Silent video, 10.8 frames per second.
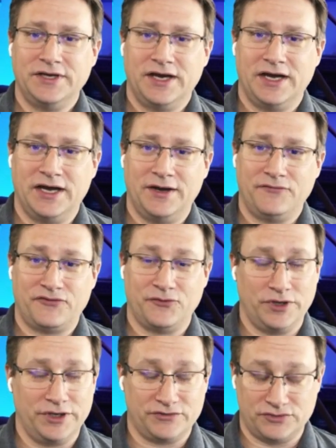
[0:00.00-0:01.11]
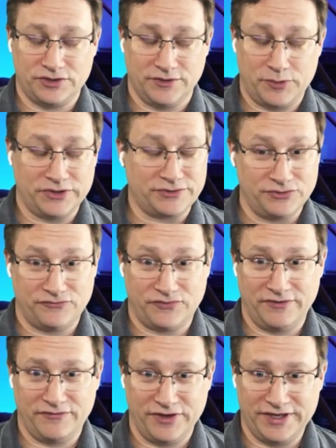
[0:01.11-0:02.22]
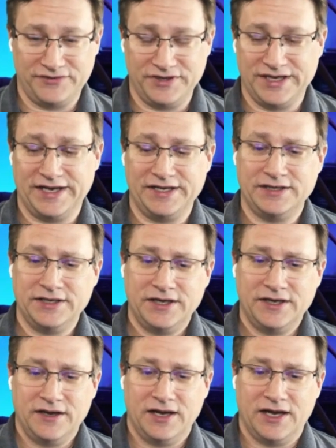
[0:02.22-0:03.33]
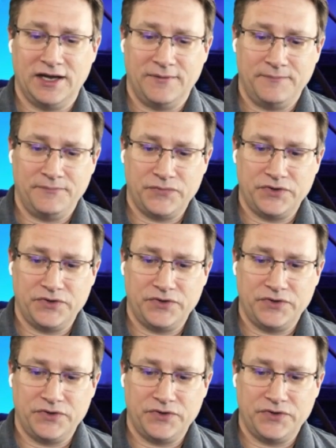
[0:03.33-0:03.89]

um, from one that's a person who's very very gifted at it um,